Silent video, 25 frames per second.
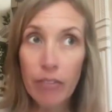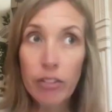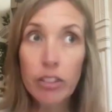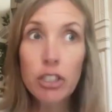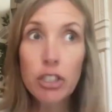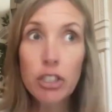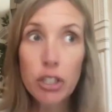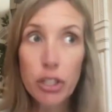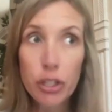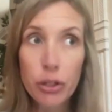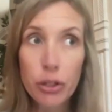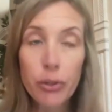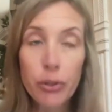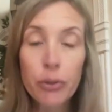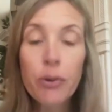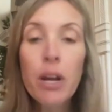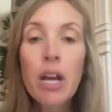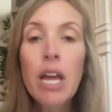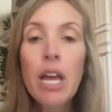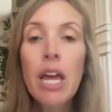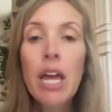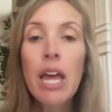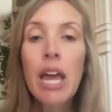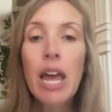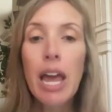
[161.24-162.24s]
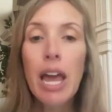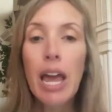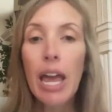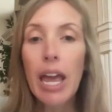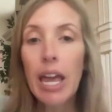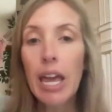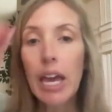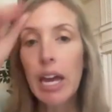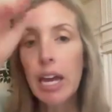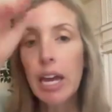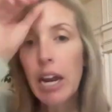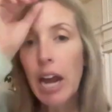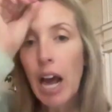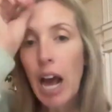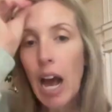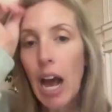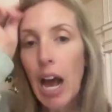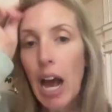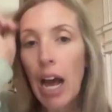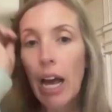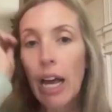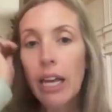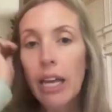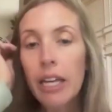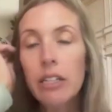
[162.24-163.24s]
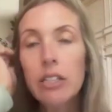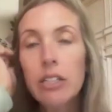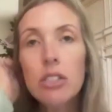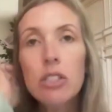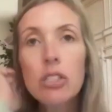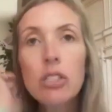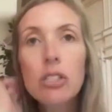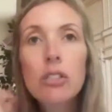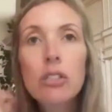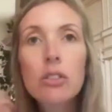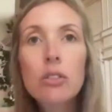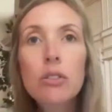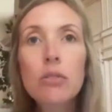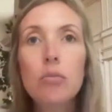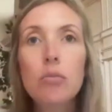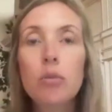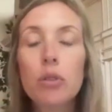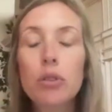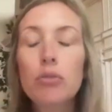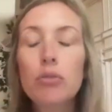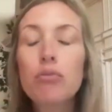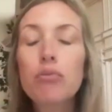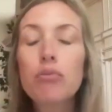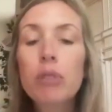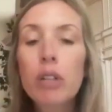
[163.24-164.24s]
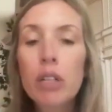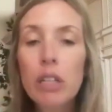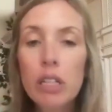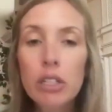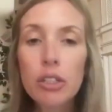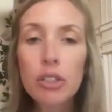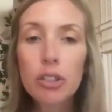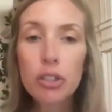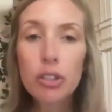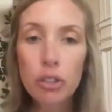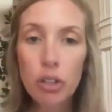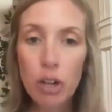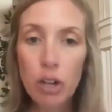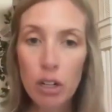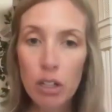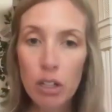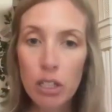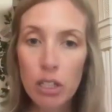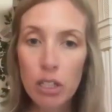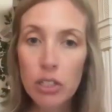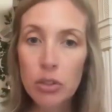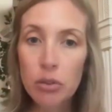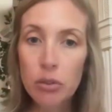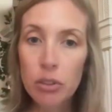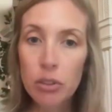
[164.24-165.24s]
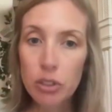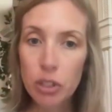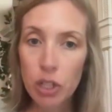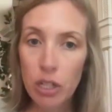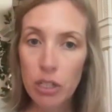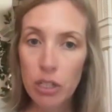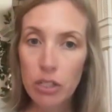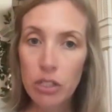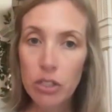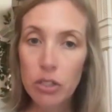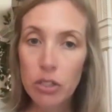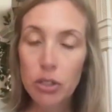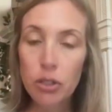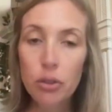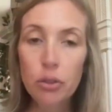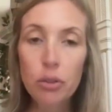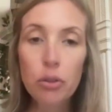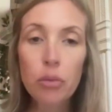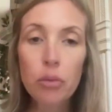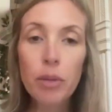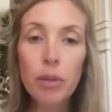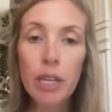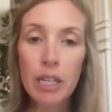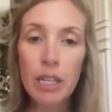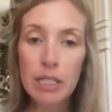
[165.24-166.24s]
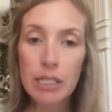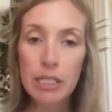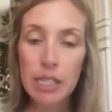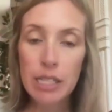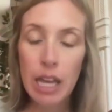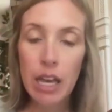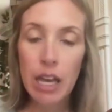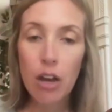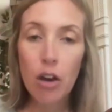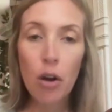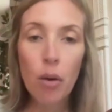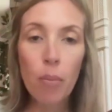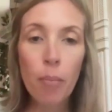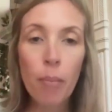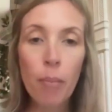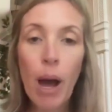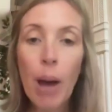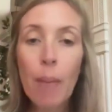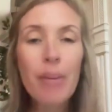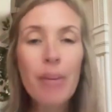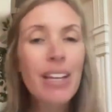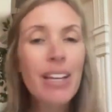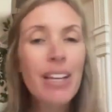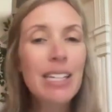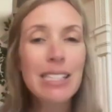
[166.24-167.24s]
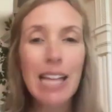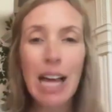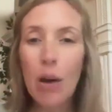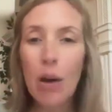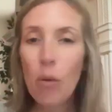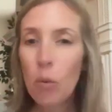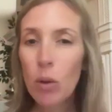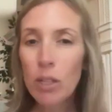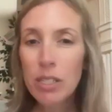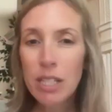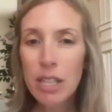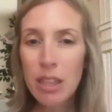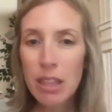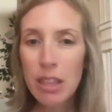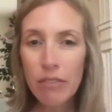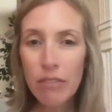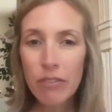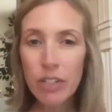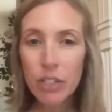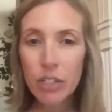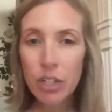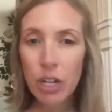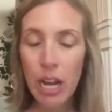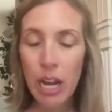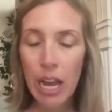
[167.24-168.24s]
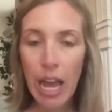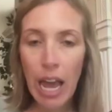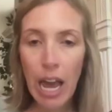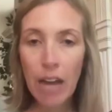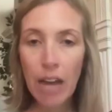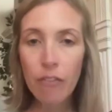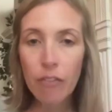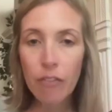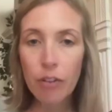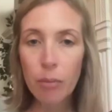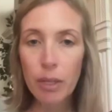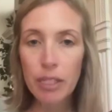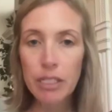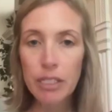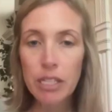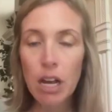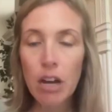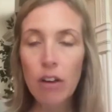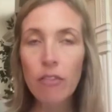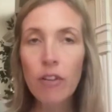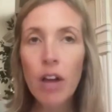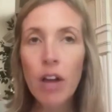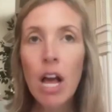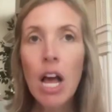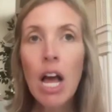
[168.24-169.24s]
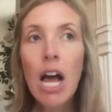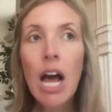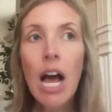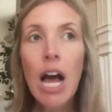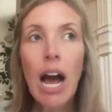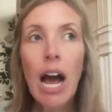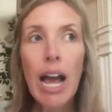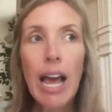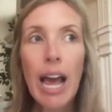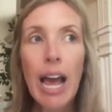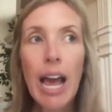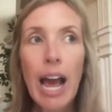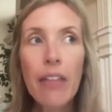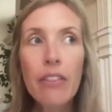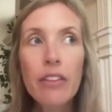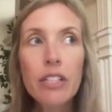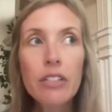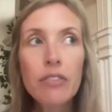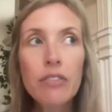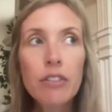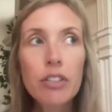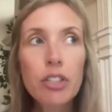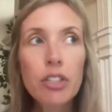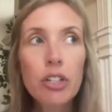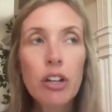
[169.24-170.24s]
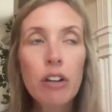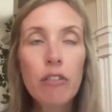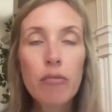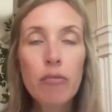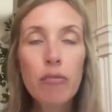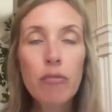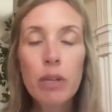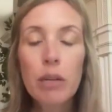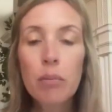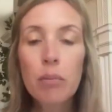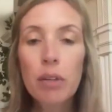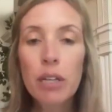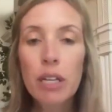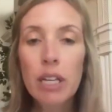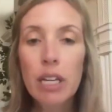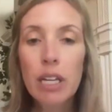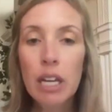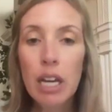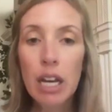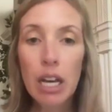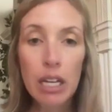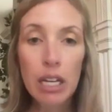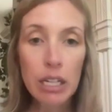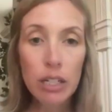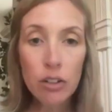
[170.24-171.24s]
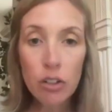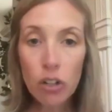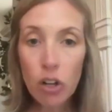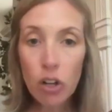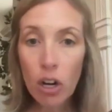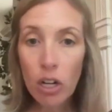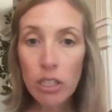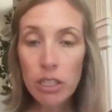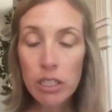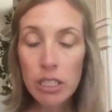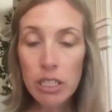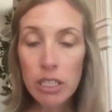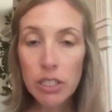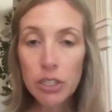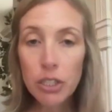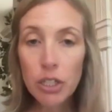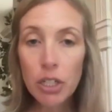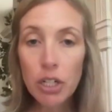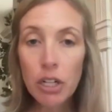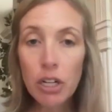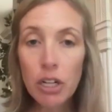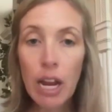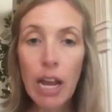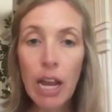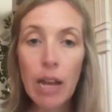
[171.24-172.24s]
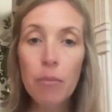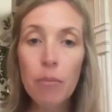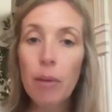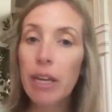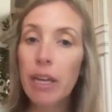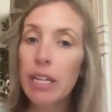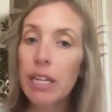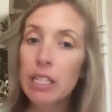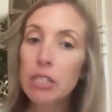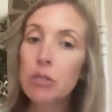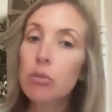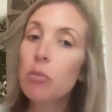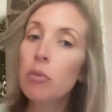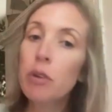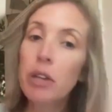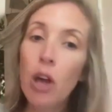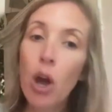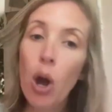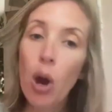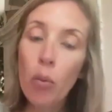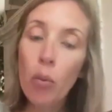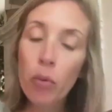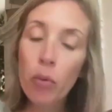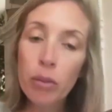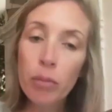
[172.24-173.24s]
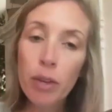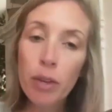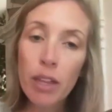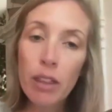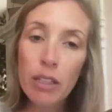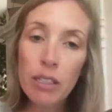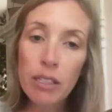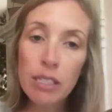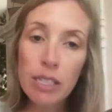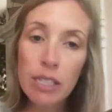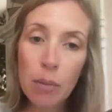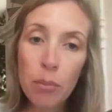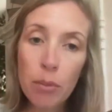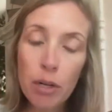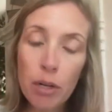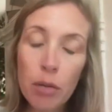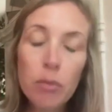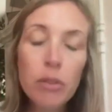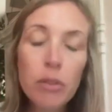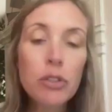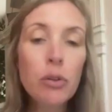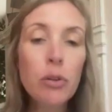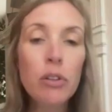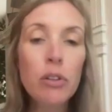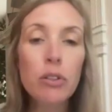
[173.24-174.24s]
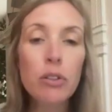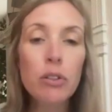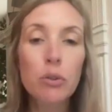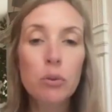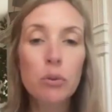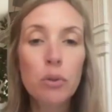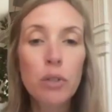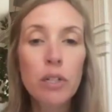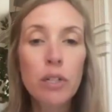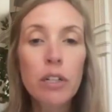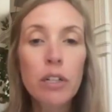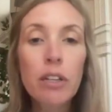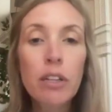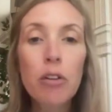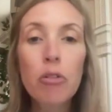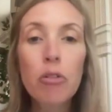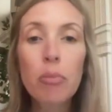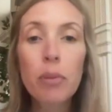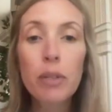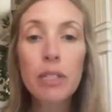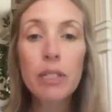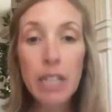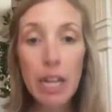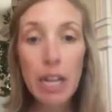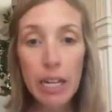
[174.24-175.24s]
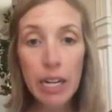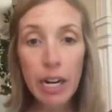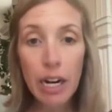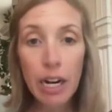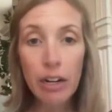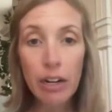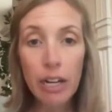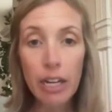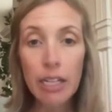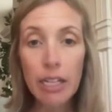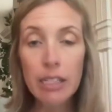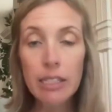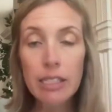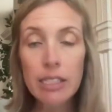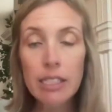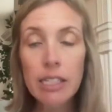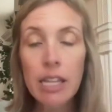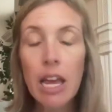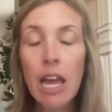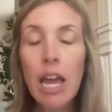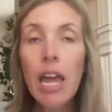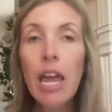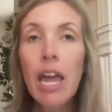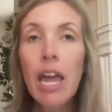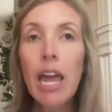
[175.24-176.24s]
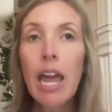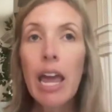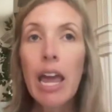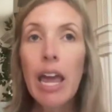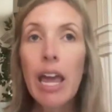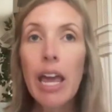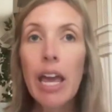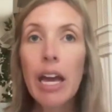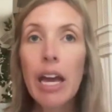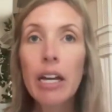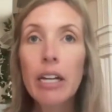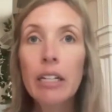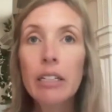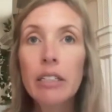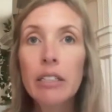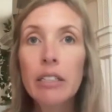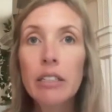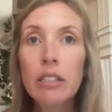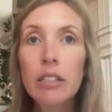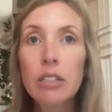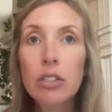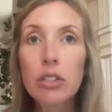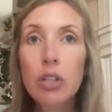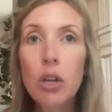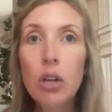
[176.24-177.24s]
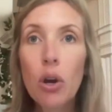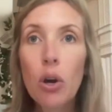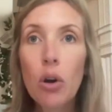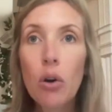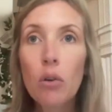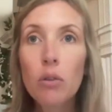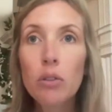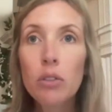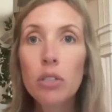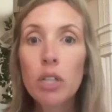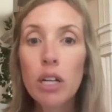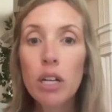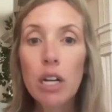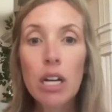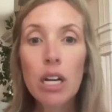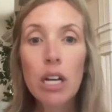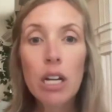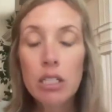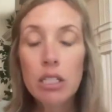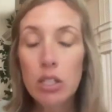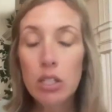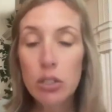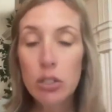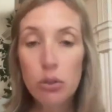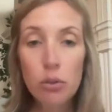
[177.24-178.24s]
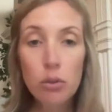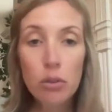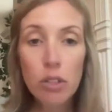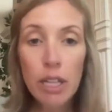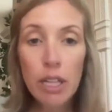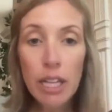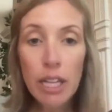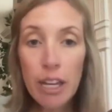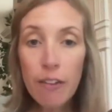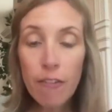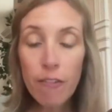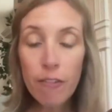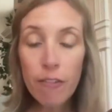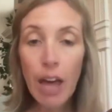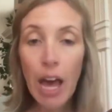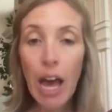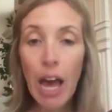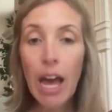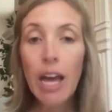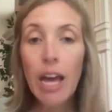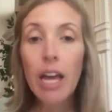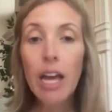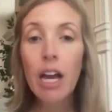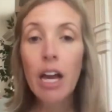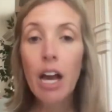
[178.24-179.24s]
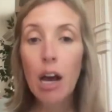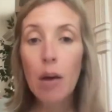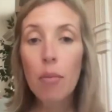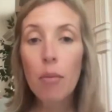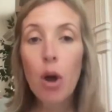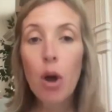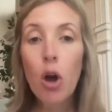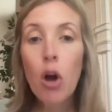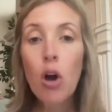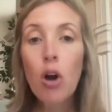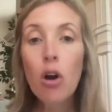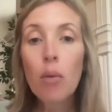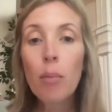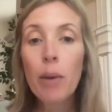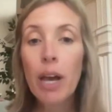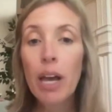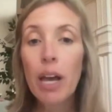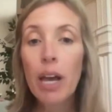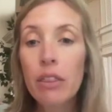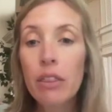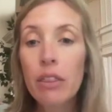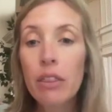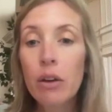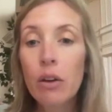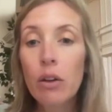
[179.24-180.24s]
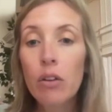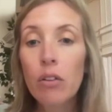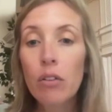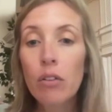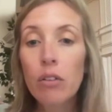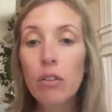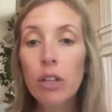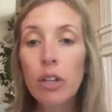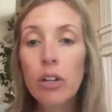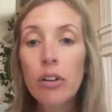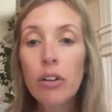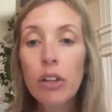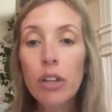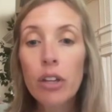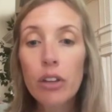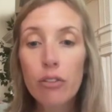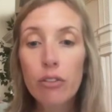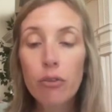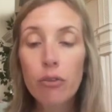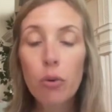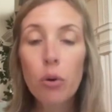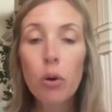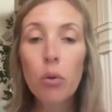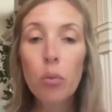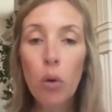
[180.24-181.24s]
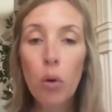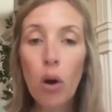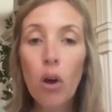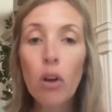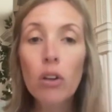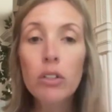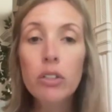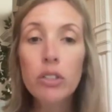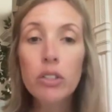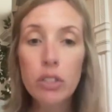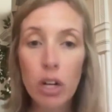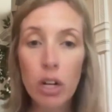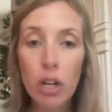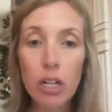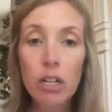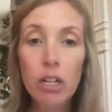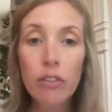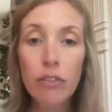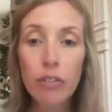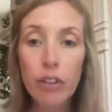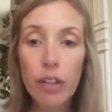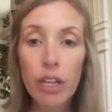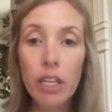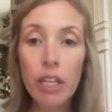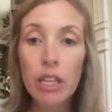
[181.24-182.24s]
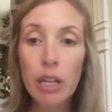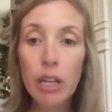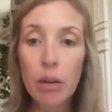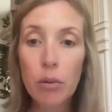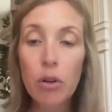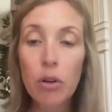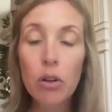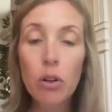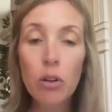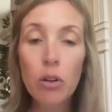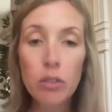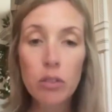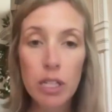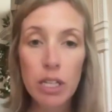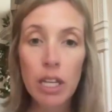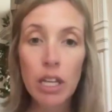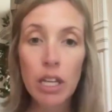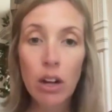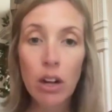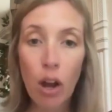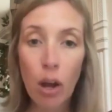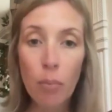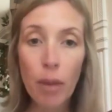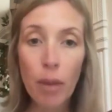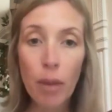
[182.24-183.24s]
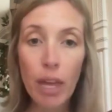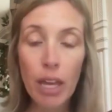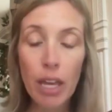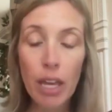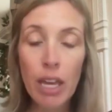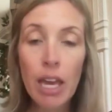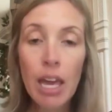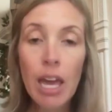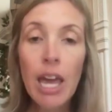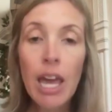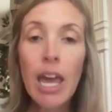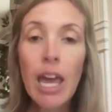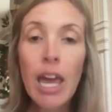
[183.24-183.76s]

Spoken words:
2, and I was really struggling to adjust to being a stay-at-home mom because that wasn't the vision I had for myself. I had this vision of me being a kindergarten teacher and my kids would be home with me in the summer, but during the school year they would be daycare kids. And so to leave that and come home, though literally the 4 walls started to feel like they were closing in on me.